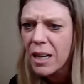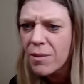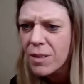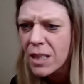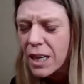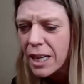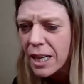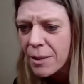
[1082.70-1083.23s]
we
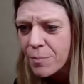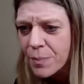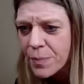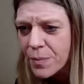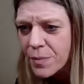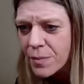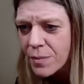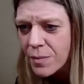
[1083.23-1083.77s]
have time?
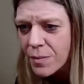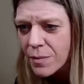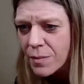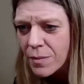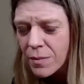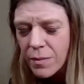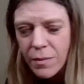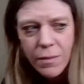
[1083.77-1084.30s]

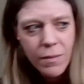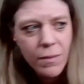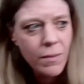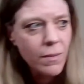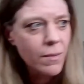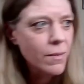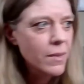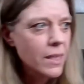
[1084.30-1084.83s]

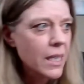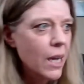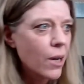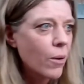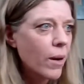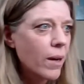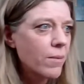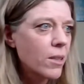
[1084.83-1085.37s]

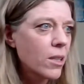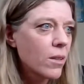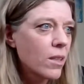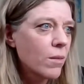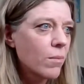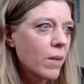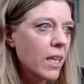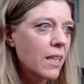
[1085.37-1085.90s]
No, I've
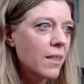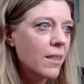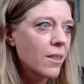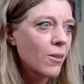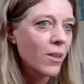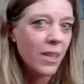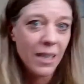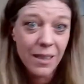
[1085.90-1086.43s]
told too many
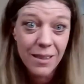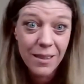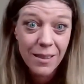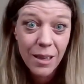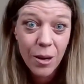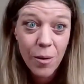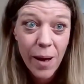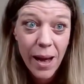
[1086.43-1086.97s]
stories.
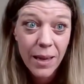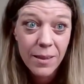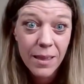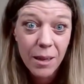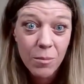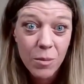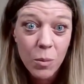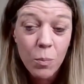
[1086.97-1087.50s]
So at
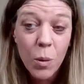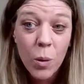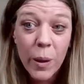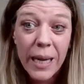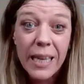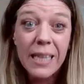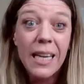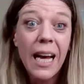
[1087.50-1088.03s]
some
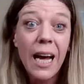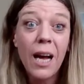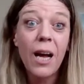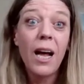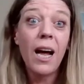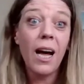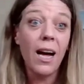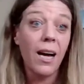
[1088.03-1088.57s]
point,
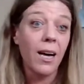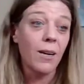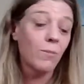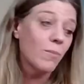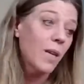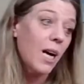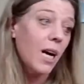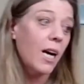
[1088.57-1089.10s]

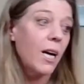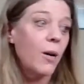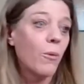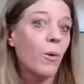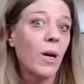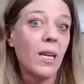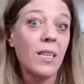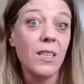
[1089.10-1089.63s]

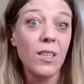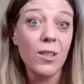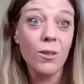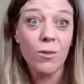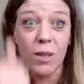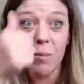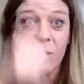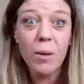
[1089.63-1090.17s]
I want
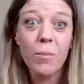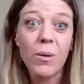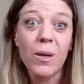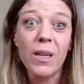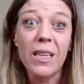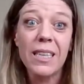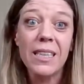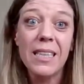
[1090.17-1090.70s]
to
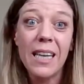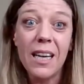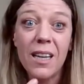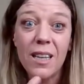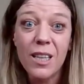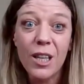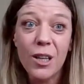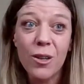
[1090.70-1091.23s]
remember to
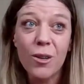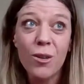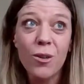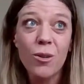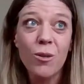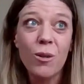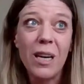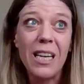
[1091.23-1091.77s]
tell
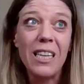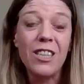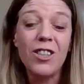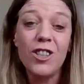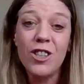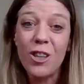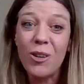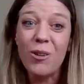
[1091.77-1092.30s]
you and
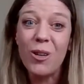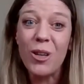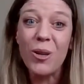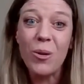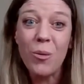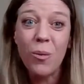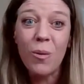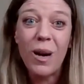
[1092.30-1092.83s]
show
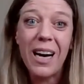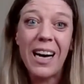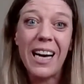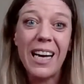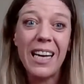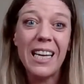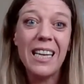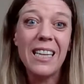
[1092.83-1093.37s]
you
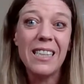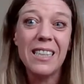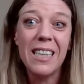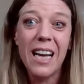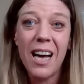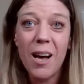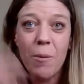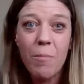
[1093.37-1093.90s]
why
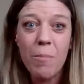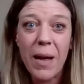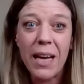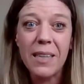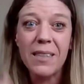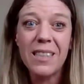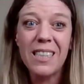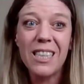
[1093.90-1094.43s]
it's
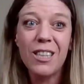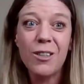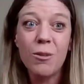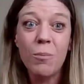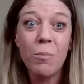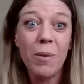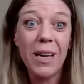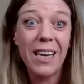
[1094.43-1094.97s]
best
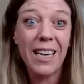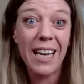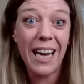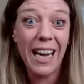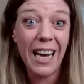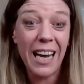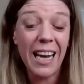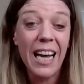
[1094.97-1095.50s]
to pick
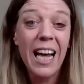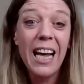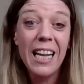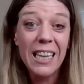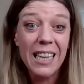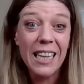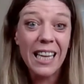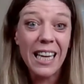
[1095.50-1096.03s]
a
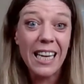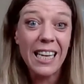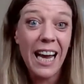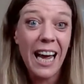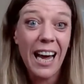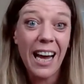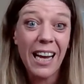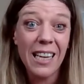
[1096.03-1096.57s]
lead
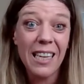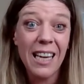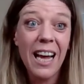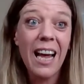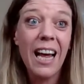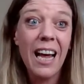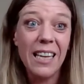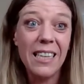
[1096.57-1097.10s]
hand
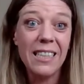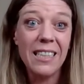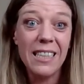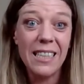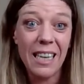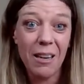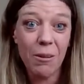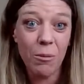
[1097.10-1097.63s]
and
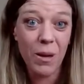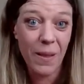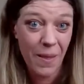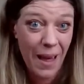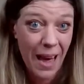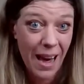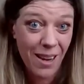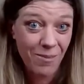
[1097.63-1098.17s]
stay
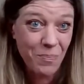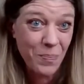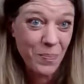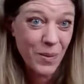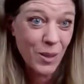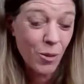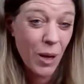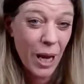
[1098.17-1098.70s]
with that.
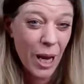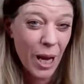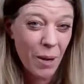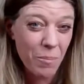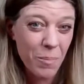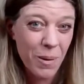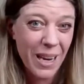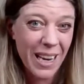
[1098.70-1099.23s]

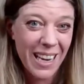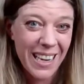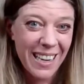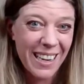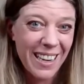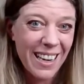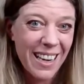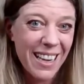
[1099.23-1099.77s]
Okay, but
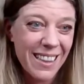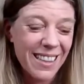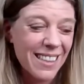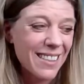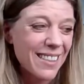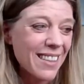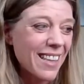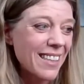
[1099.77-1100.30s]
not
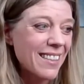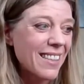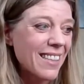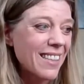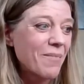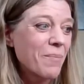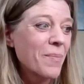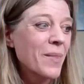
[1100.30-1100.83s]
this
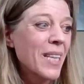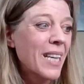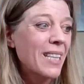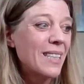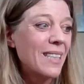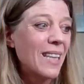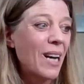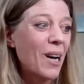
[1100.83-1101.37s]
lesson.
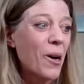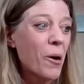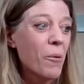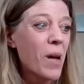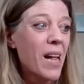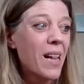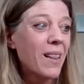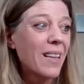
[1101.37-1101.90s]

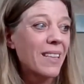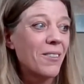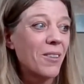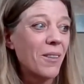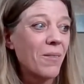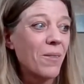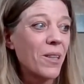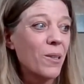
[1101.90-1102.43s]
So
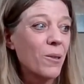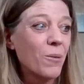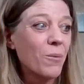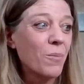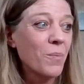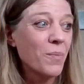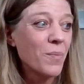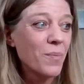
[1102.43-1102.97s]
let's
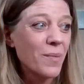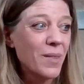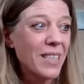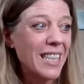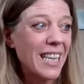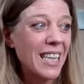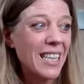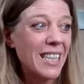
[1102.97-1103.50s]
review
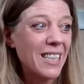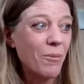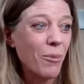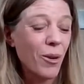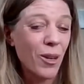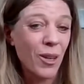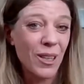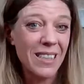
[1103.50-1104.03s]
these
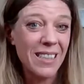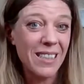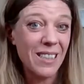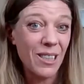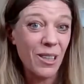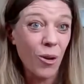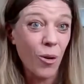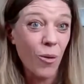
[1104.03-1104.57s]

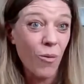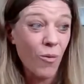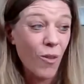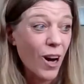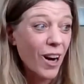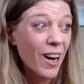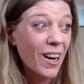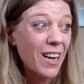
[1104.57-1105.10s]
words so
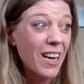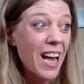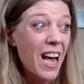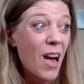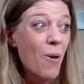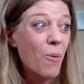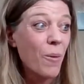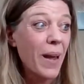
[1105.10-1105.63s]
far.
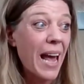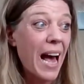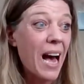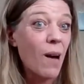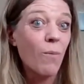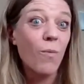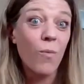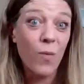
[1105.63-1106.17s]
We
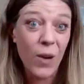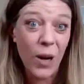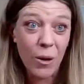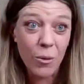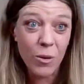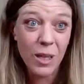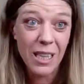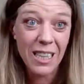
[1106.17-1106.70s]
have
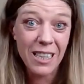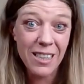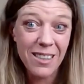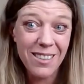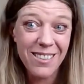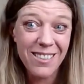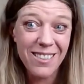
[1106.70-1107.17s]
phone.